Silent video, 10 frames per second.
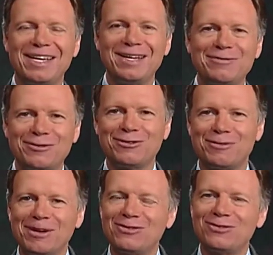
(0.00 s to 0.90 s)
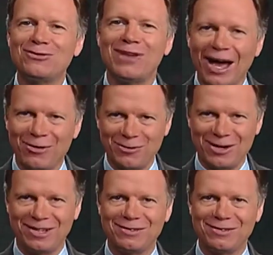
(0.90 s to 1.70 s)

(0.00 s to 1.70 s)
in for some astounding